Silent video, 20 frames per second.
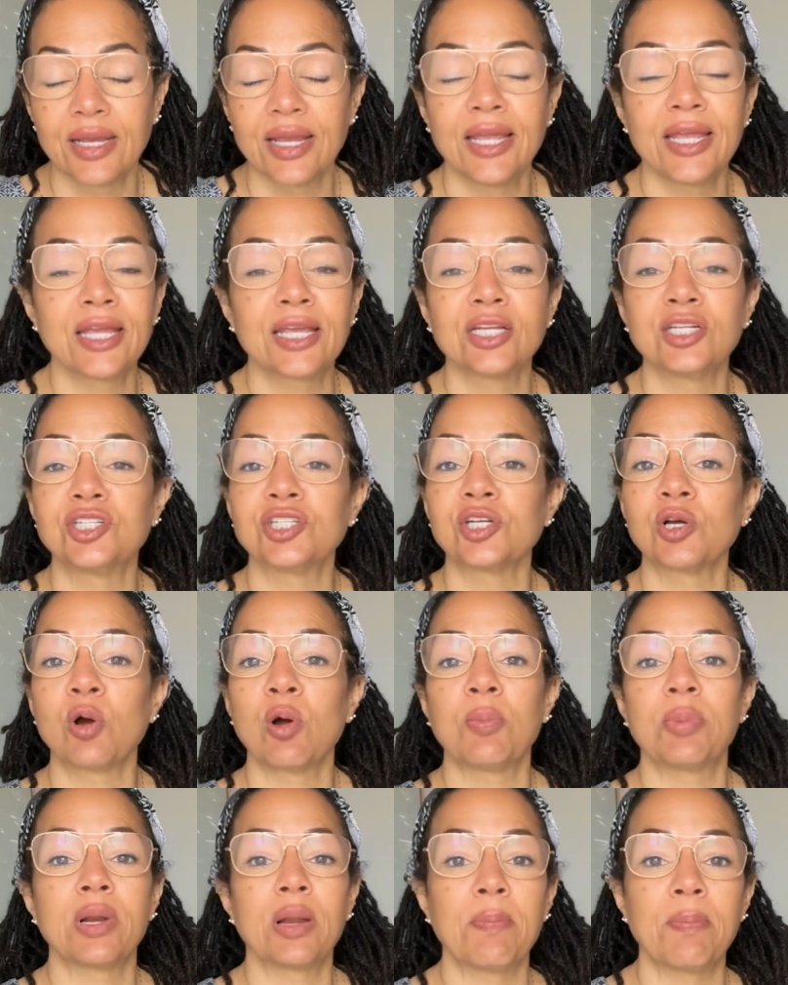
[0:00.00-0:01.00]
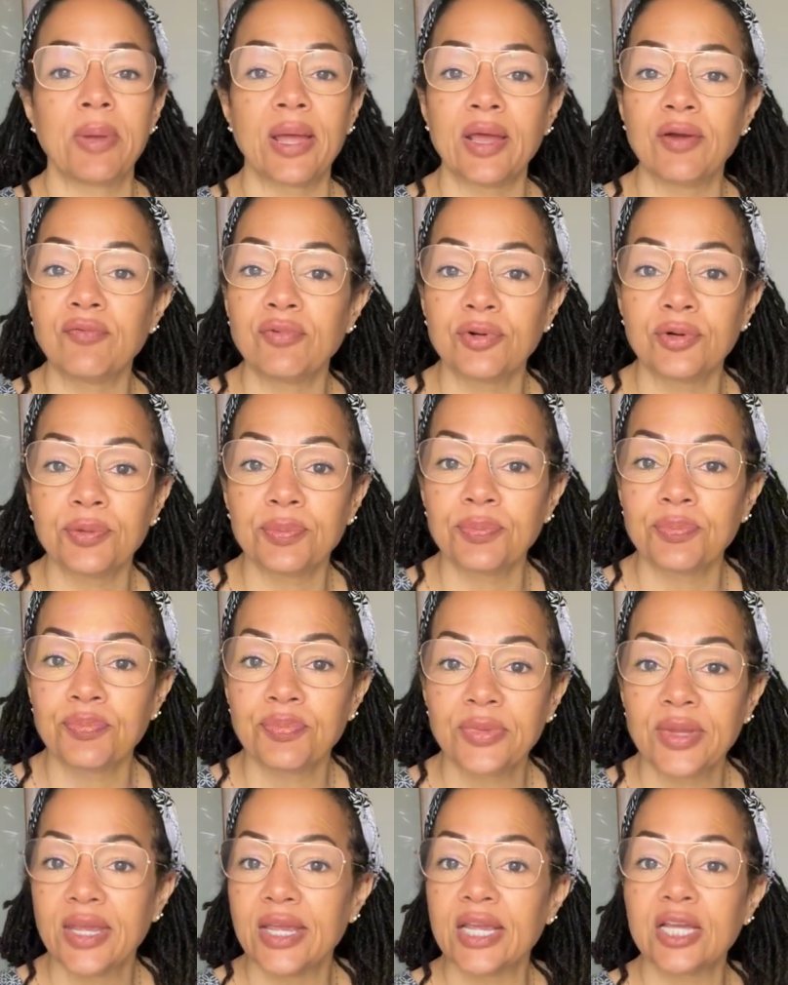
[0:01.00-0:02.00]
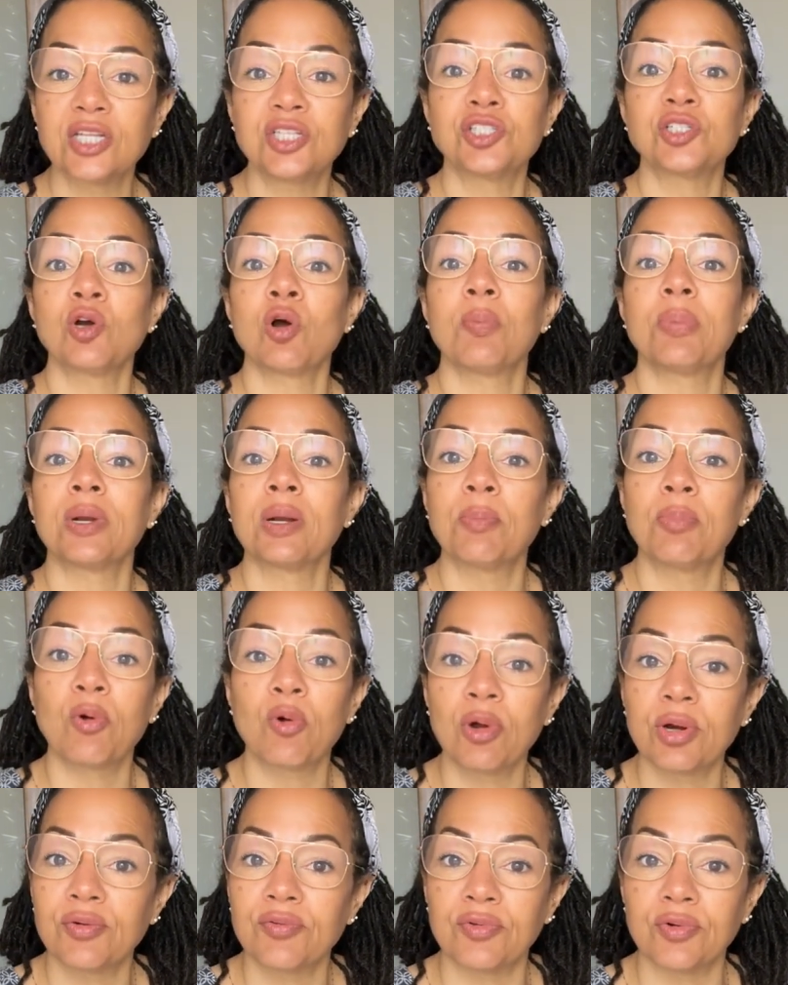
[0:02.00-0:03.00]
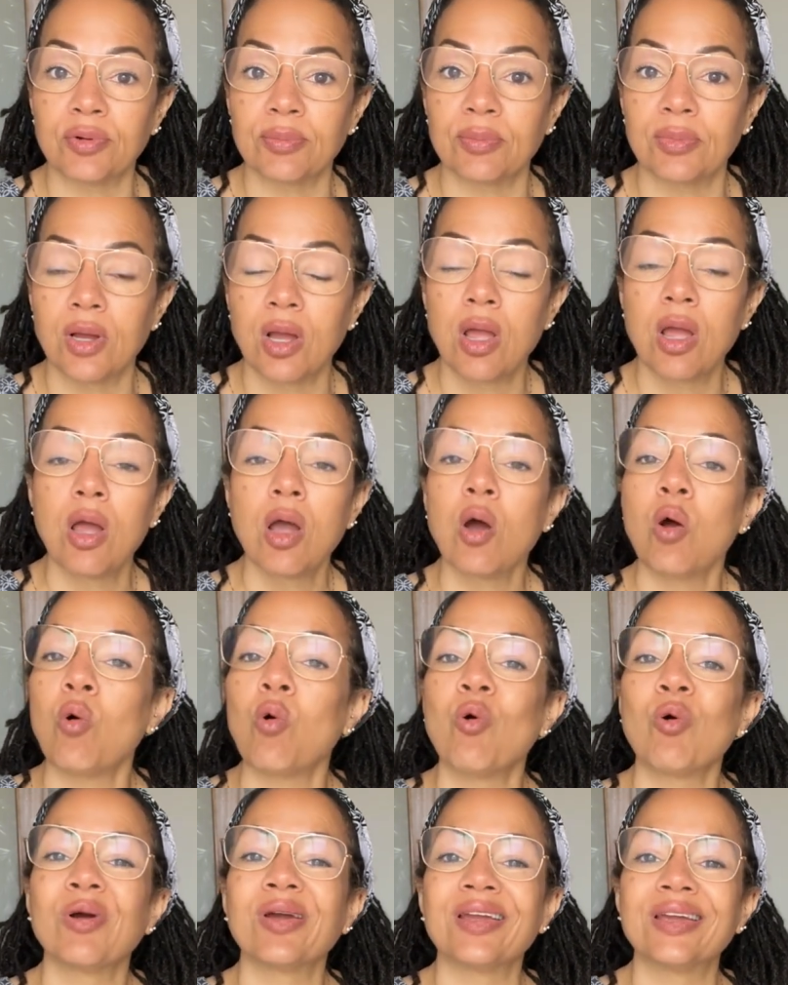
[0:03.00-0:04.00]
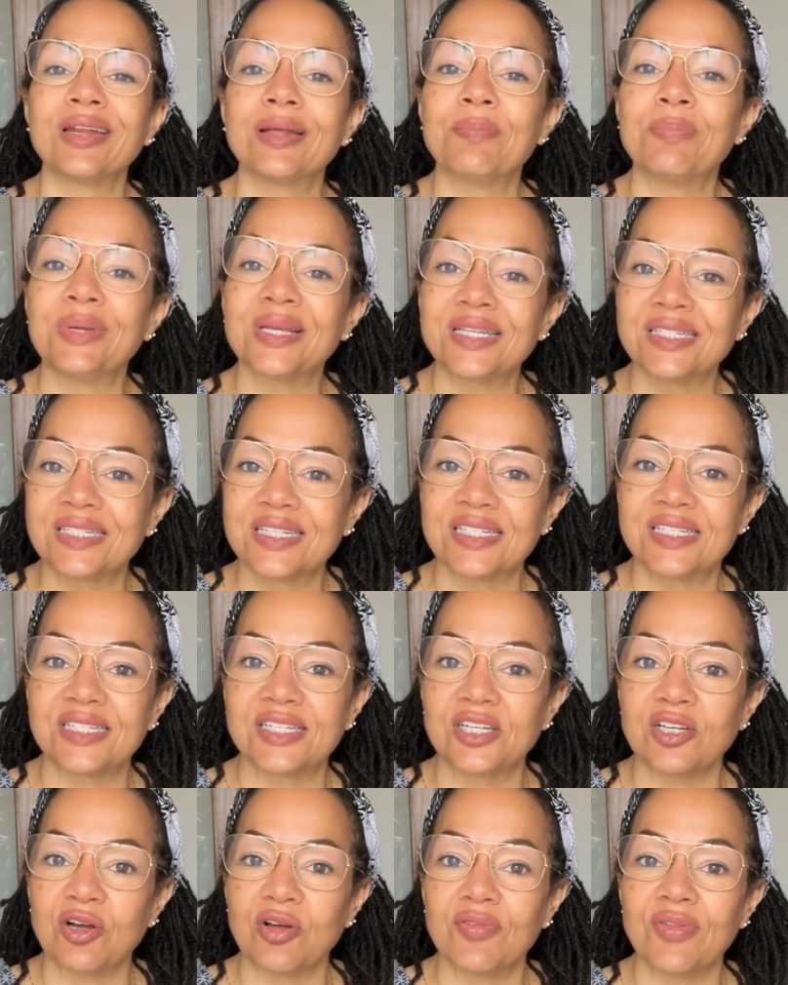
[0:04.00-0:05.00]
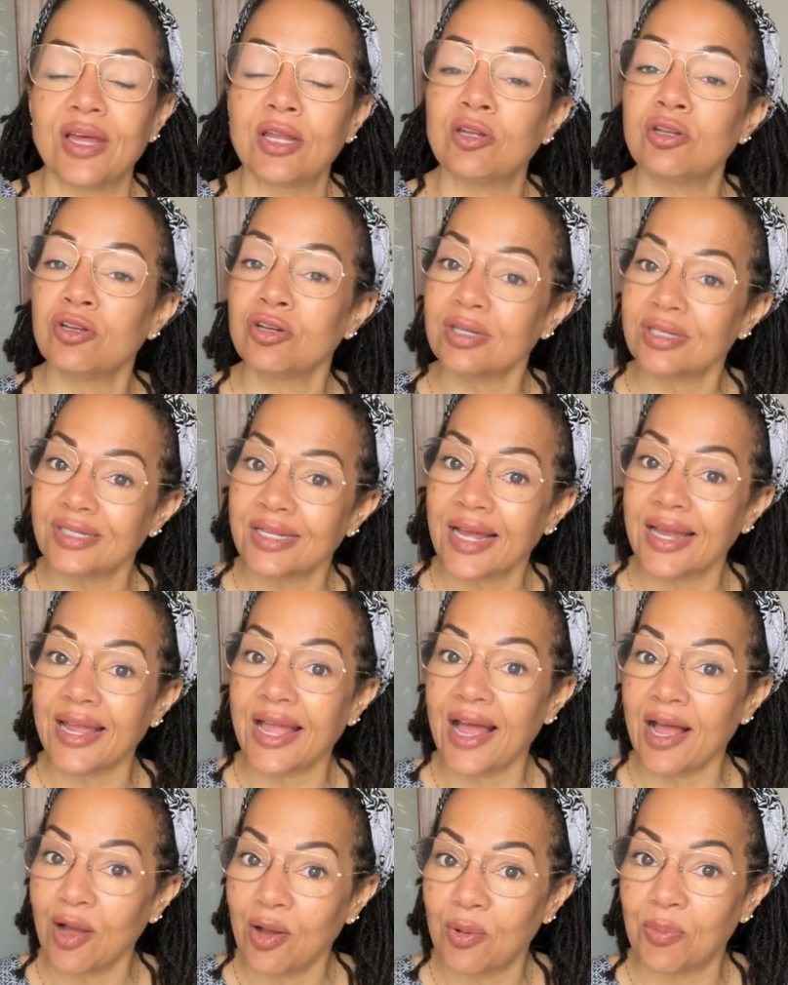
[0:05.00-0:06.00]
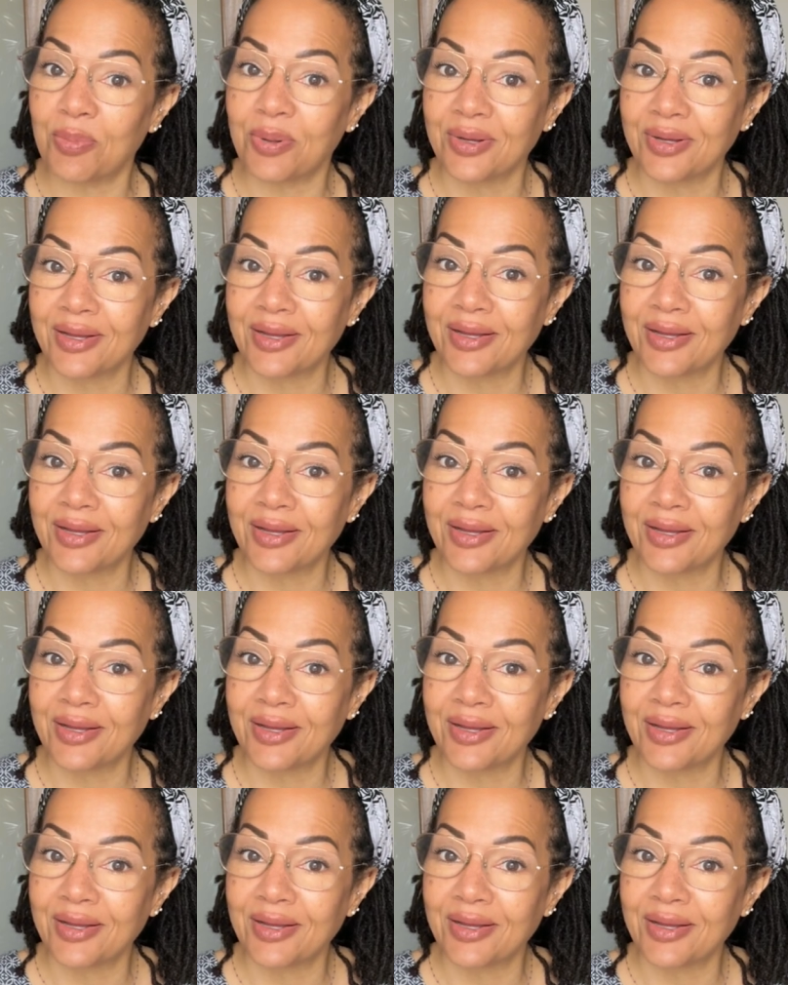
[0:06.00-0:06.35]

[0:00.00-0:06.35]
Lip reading: It can show up in a bedroom, it can show up in a boardroom, or in a business deal that looks like help,